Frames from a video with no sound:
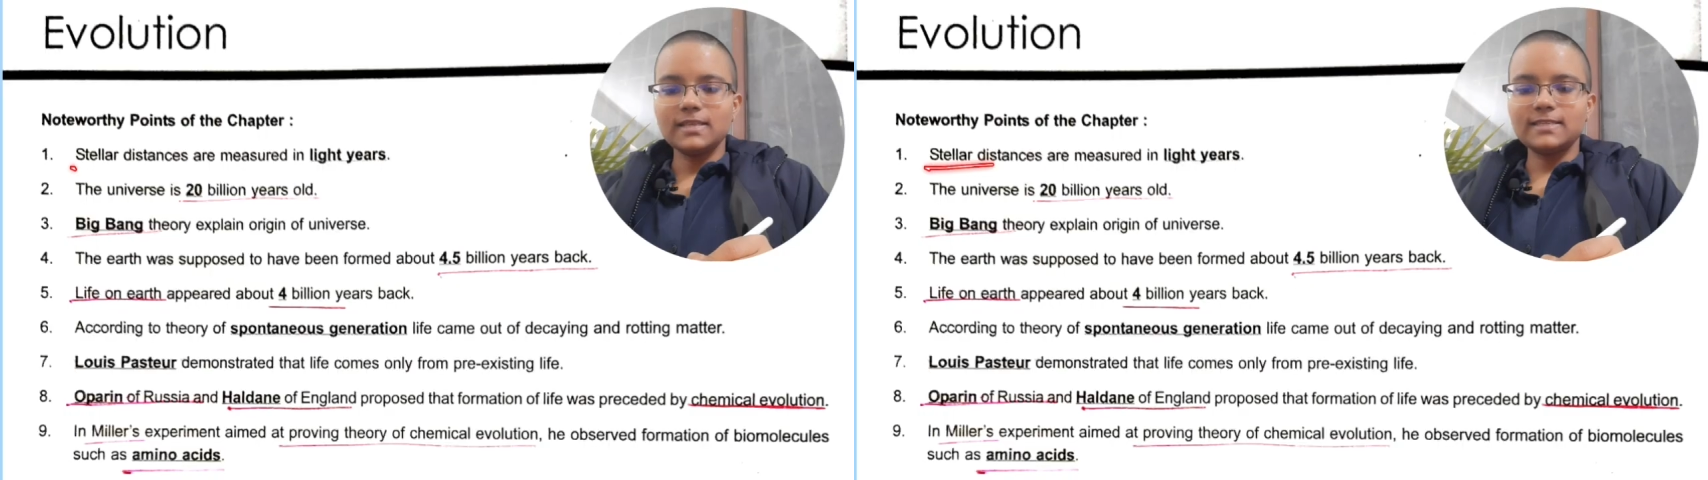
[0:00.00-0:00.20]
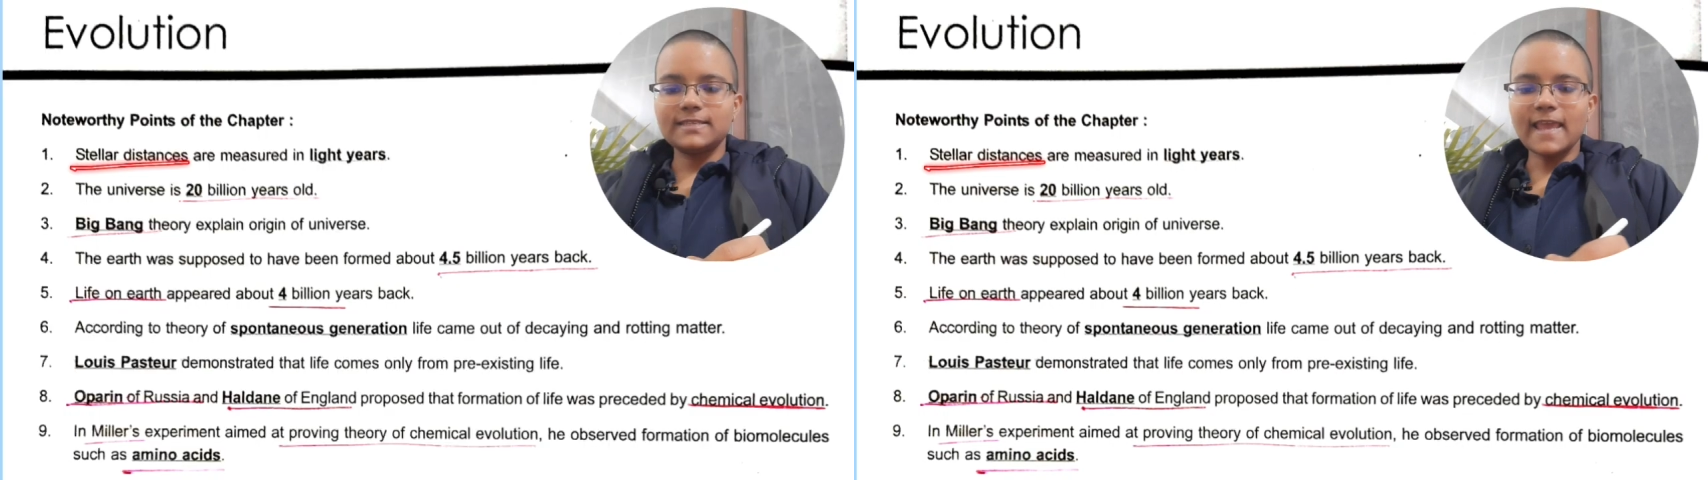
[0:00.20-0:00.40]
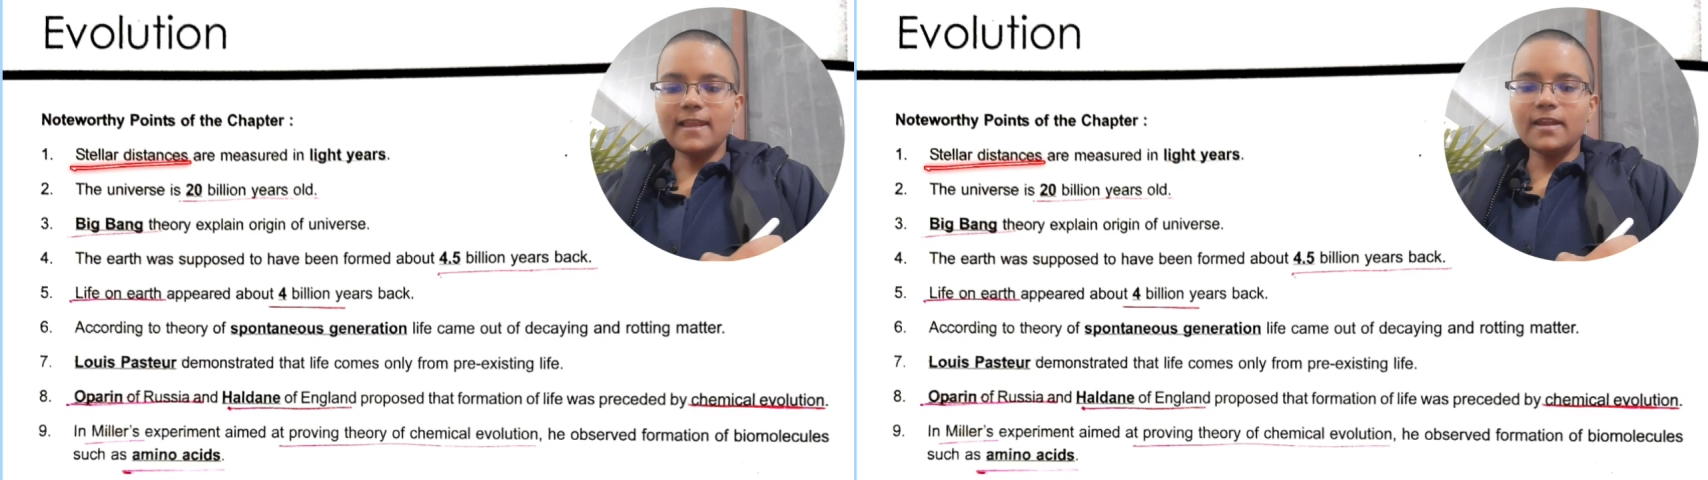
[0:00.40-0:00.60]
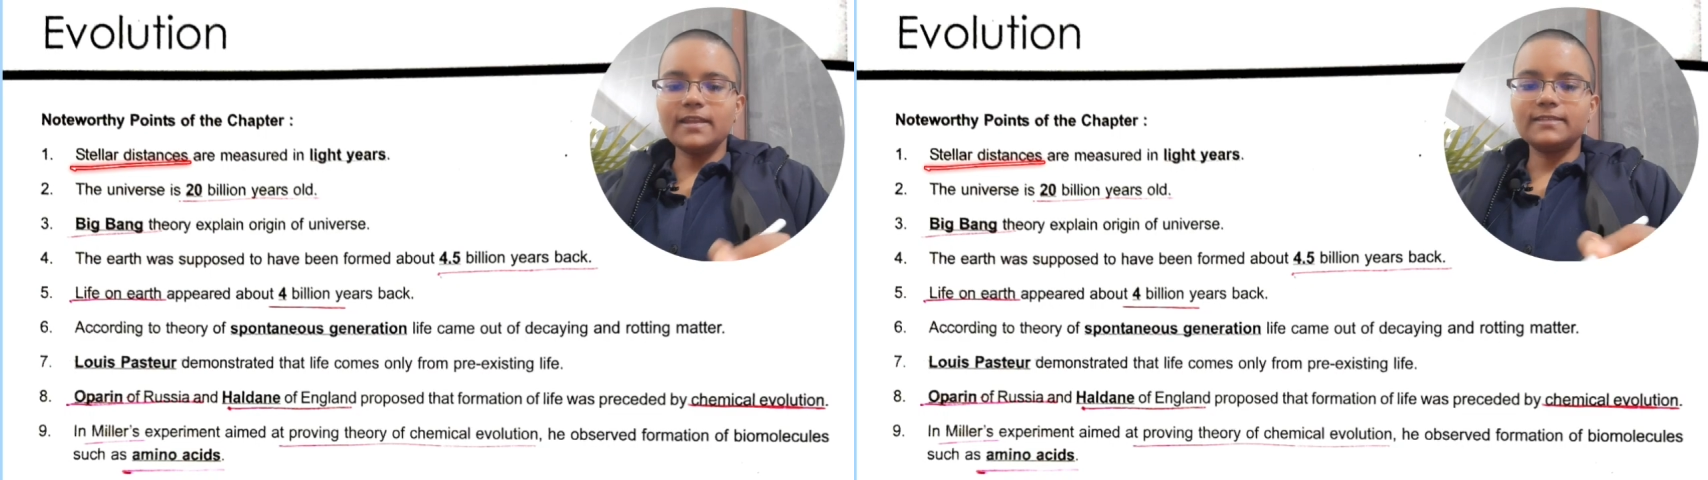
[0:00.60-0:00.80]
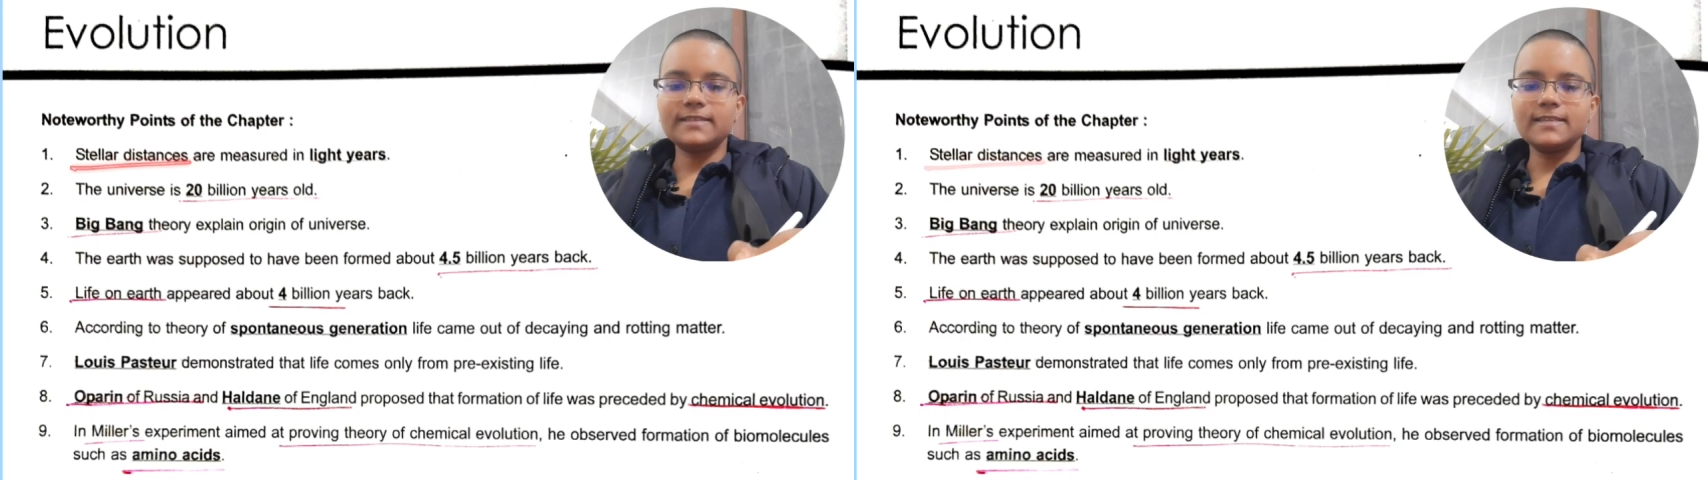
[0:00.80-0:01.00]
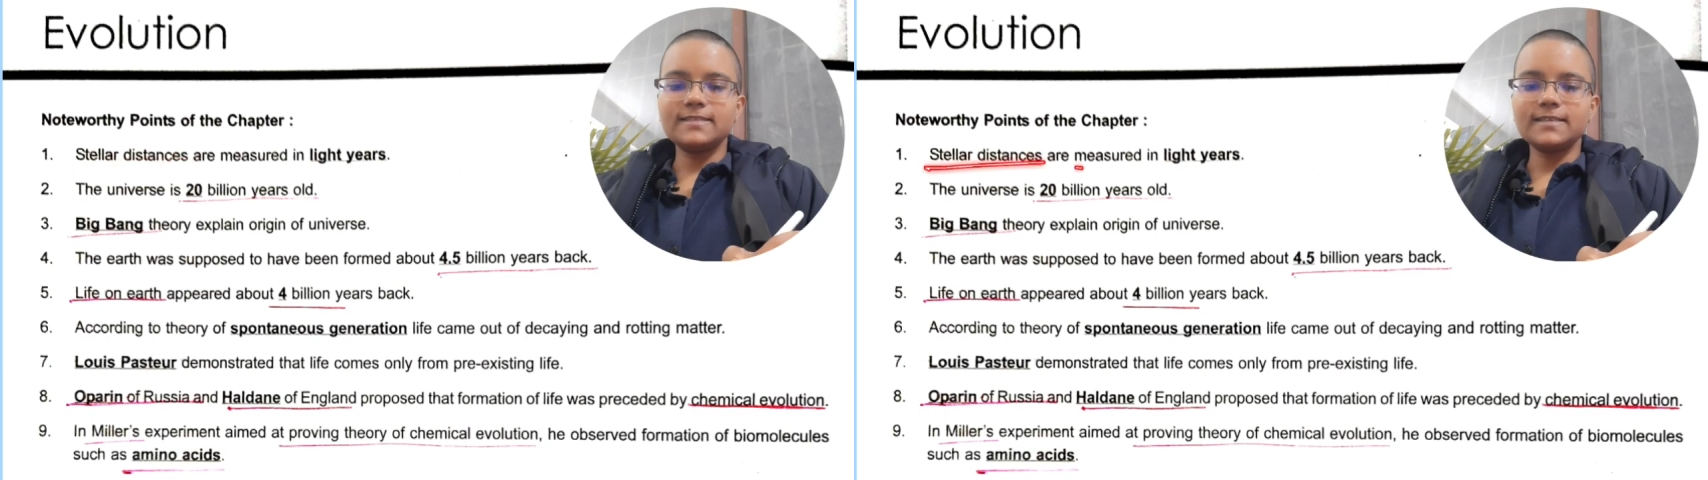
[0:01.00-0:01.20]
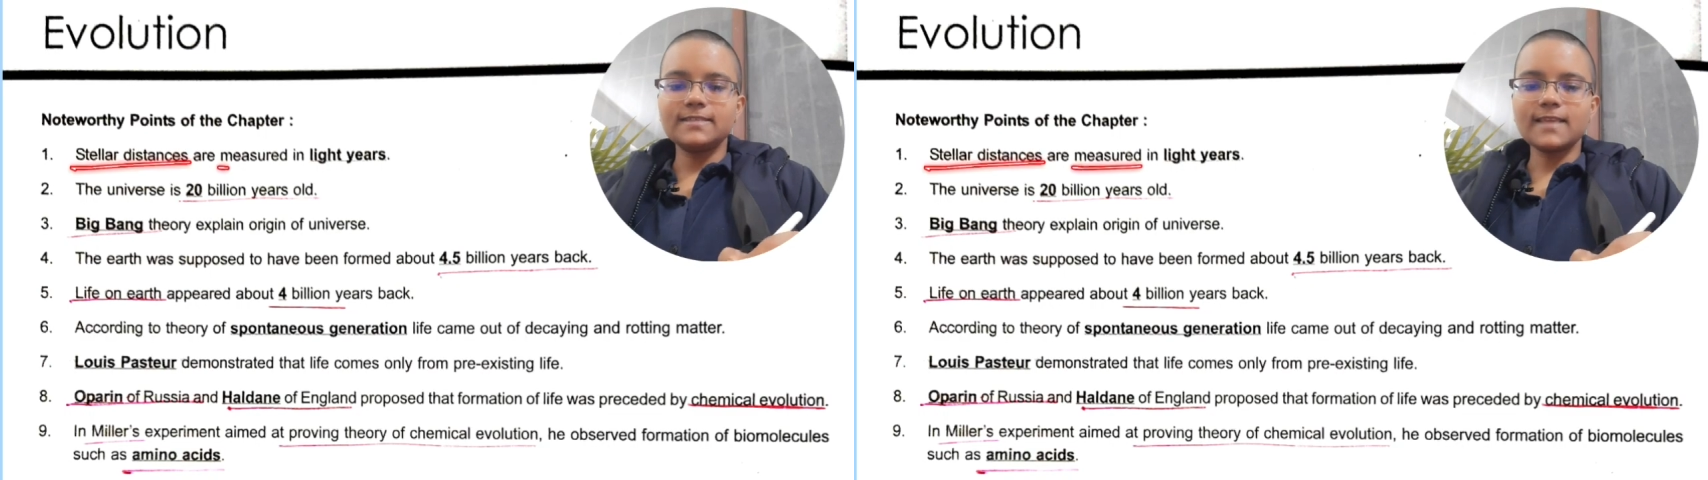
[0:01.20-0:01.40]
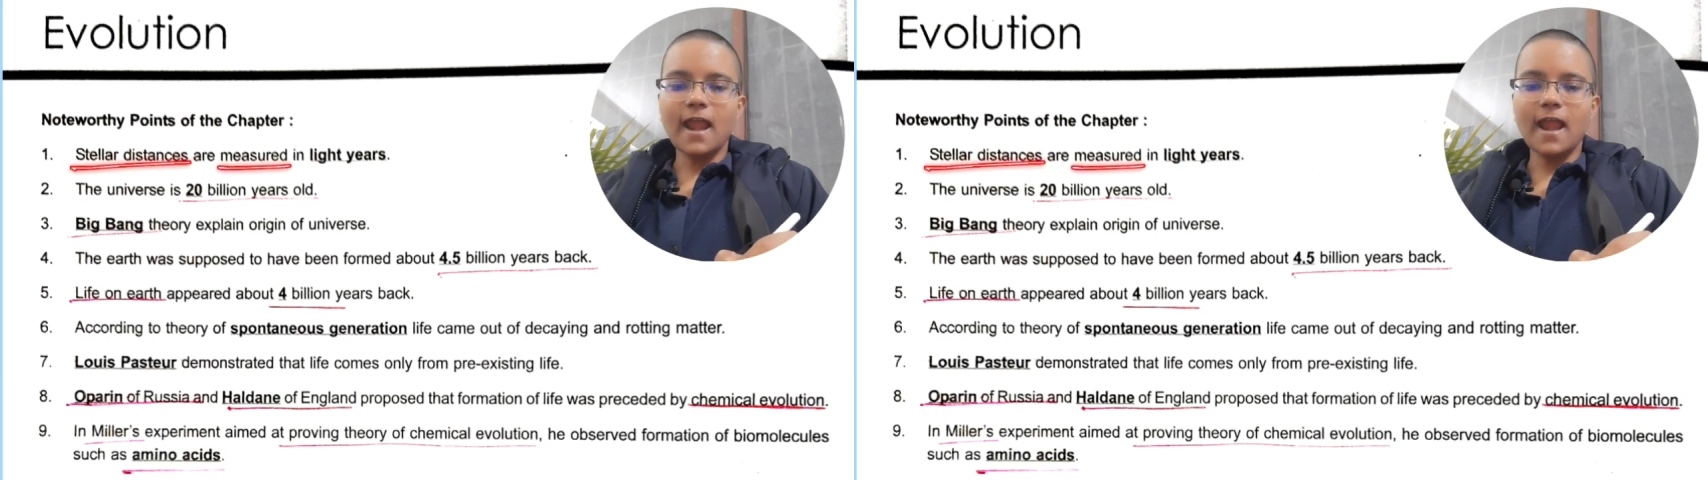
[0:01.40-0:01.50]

Stellar distances